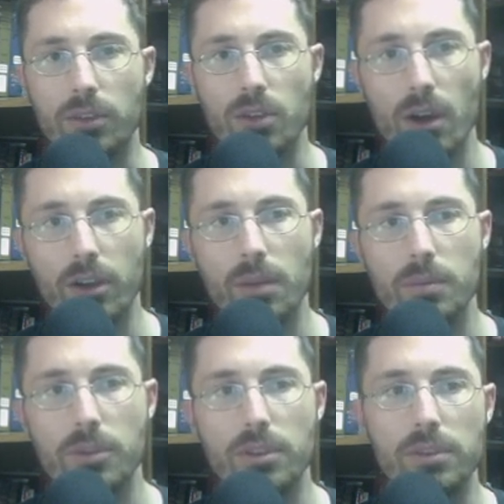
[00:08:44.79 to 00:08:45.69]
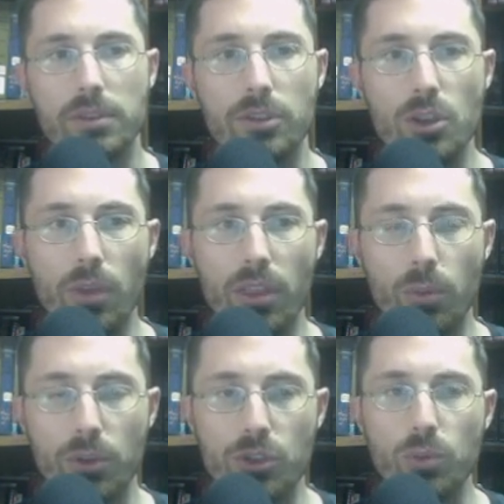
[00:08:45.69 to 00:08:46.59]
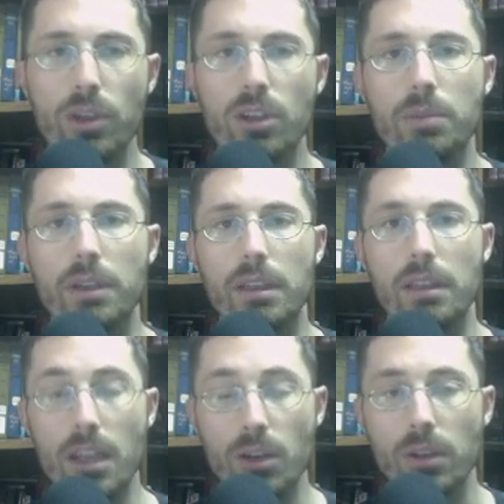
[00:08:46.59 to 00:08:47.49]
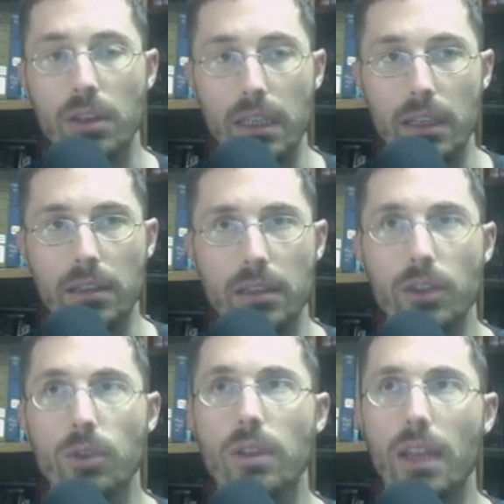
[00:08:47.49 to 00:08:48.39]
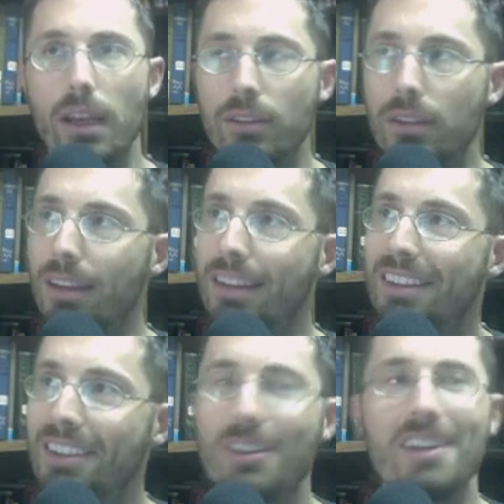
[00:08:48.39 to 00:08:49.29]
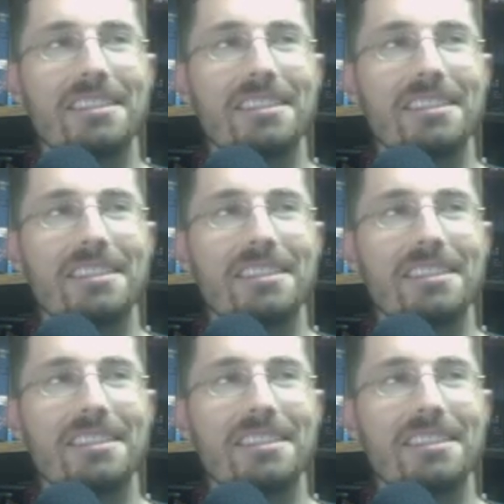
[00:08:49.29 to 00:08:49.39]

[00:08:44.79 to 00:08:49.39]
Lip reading: The Targums, do with it what you will, but literally, and